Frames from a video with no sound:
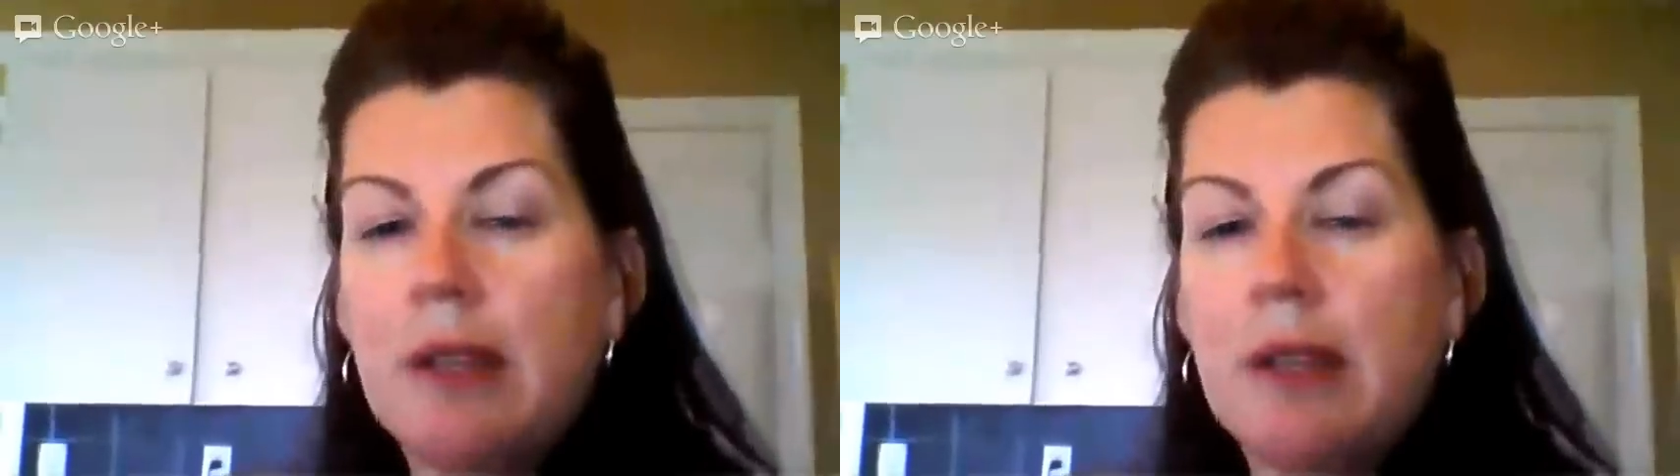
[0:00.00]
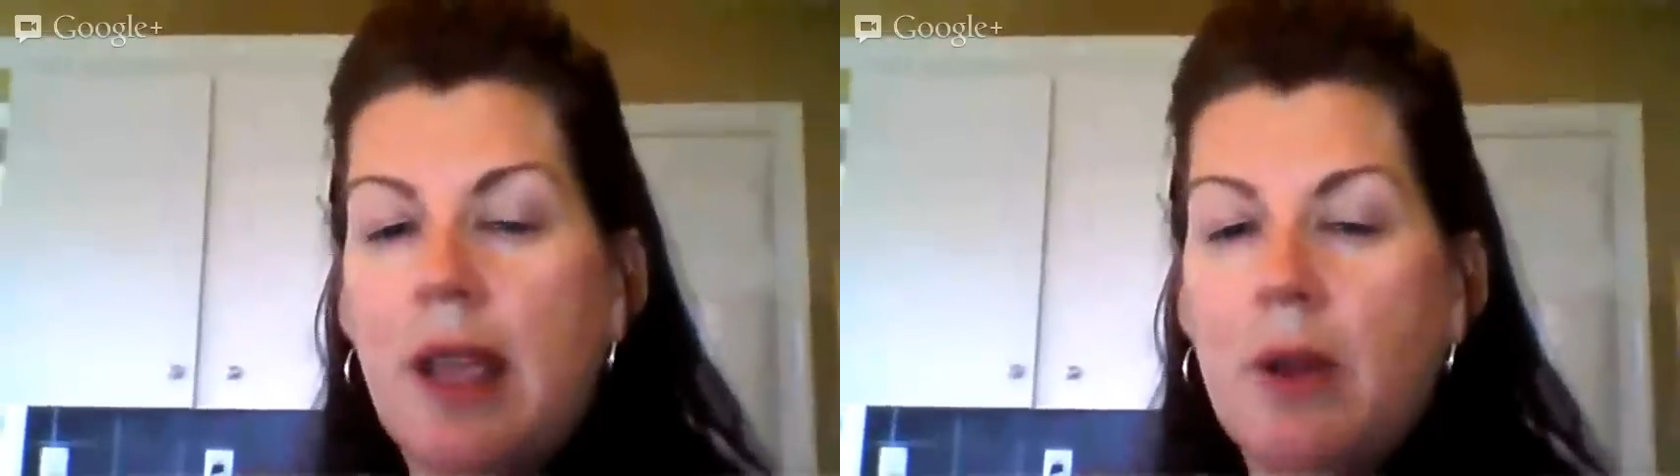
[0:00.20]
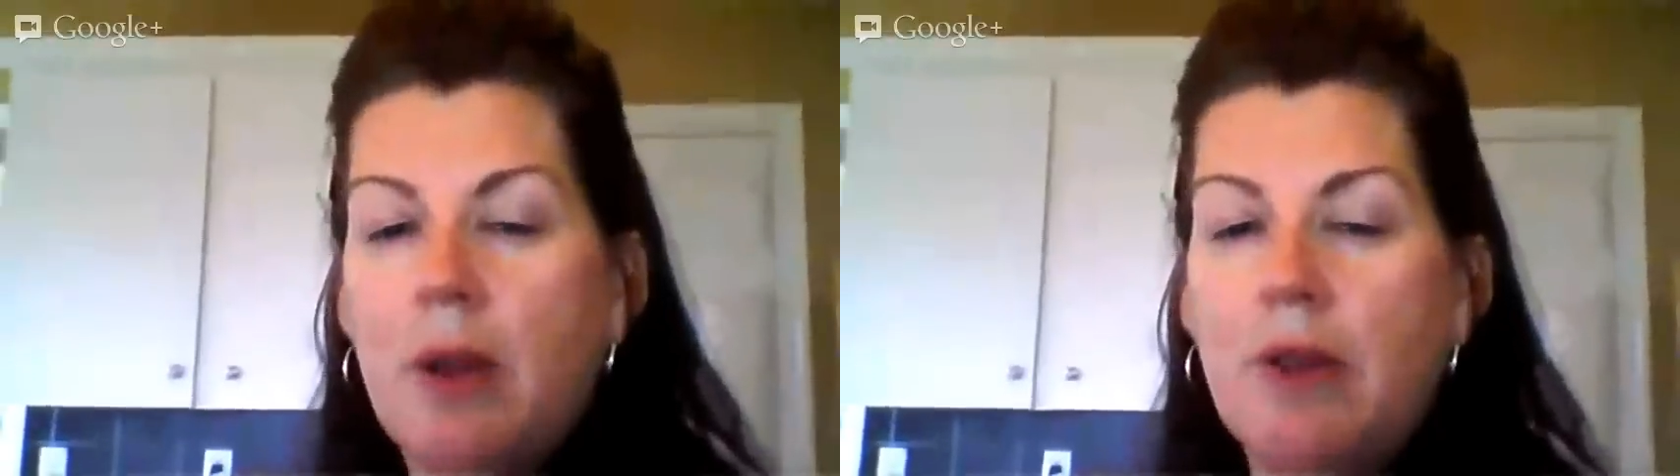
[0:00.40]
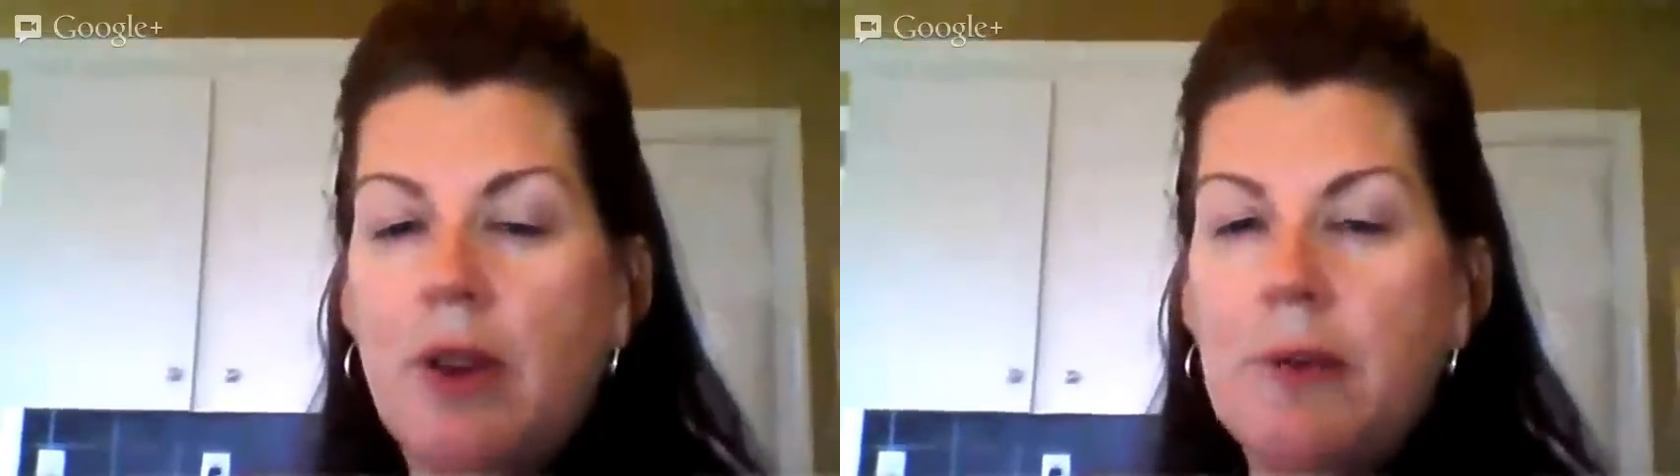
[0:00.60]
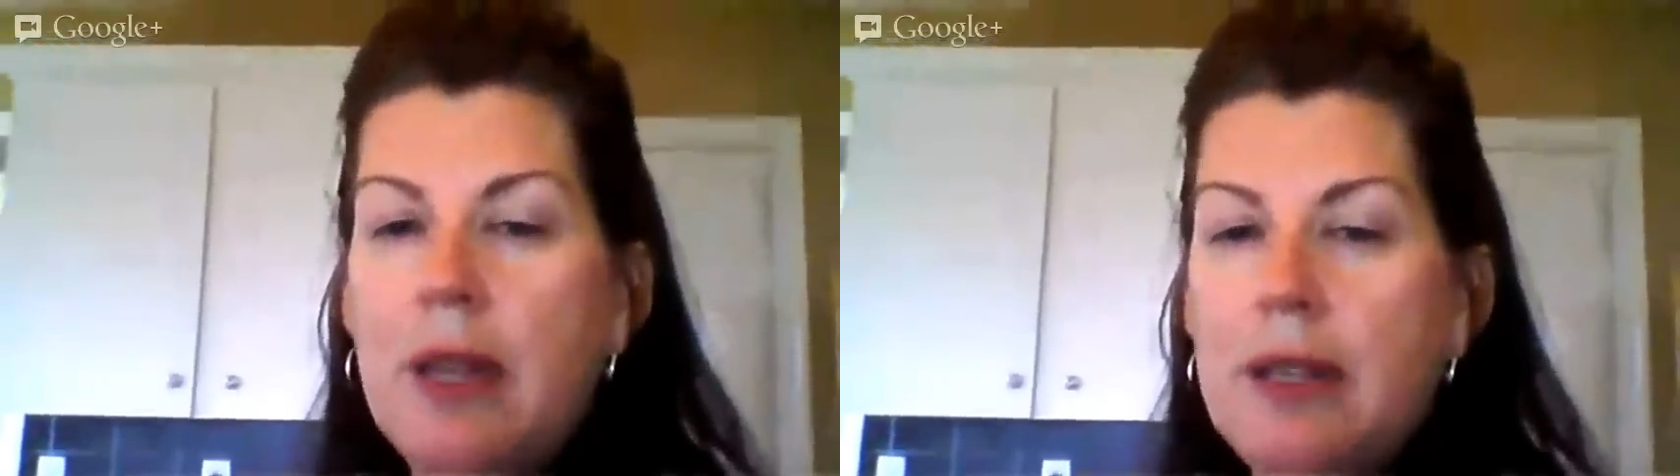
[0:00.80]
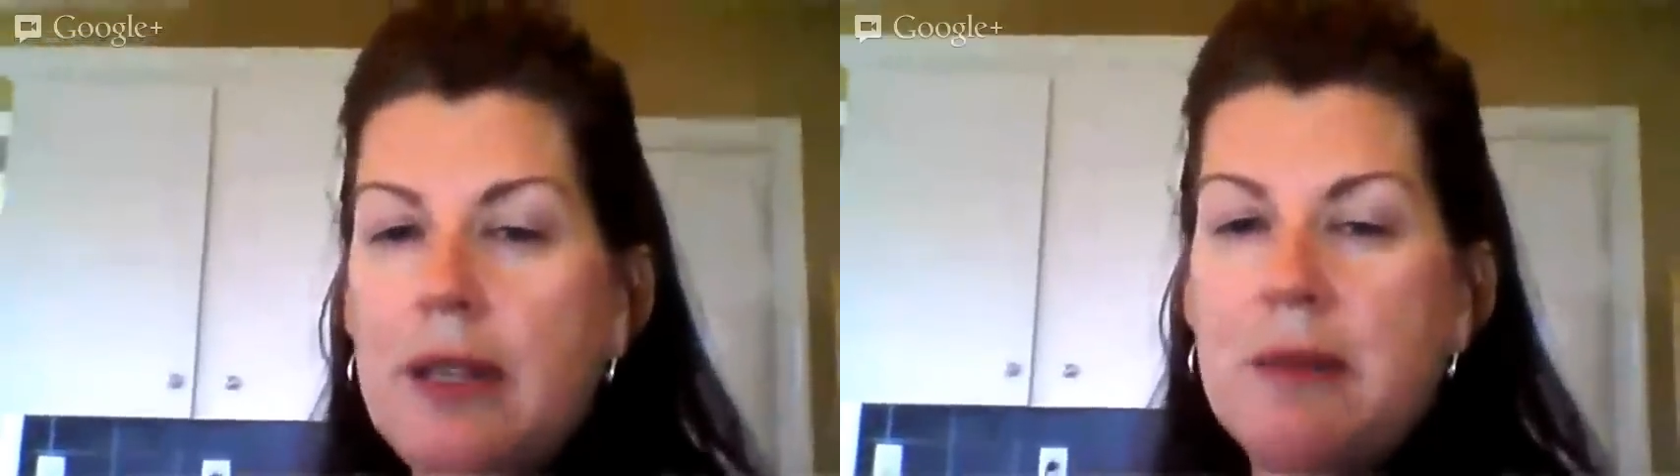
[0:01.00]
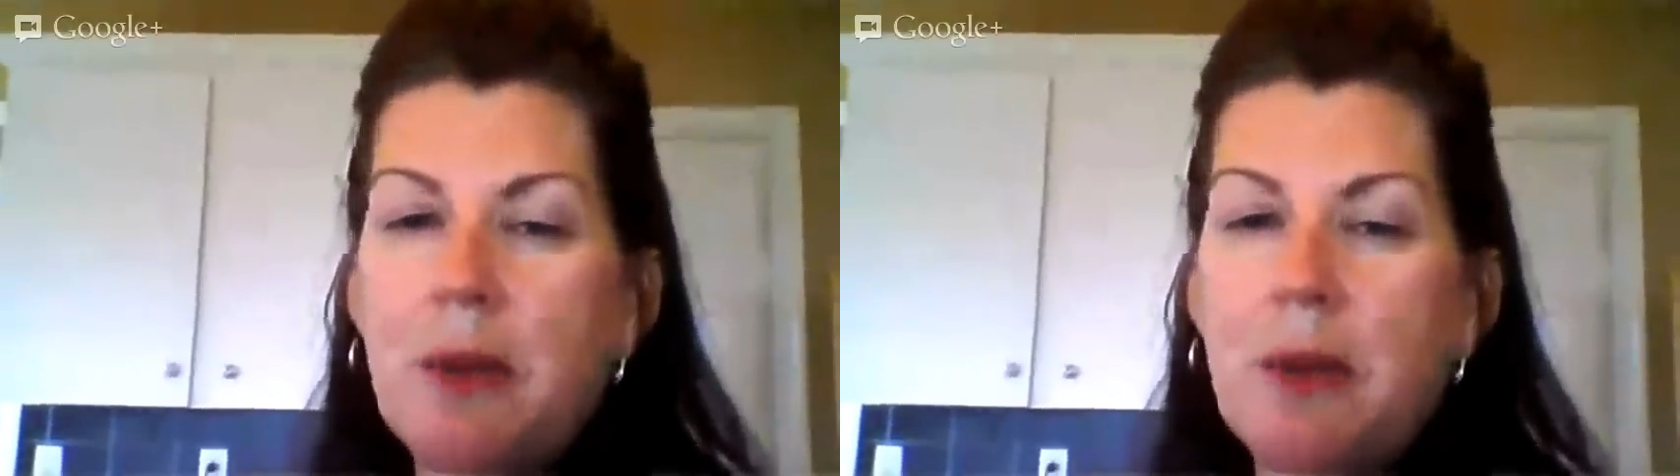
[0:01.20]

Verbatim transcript: uh, anywhere from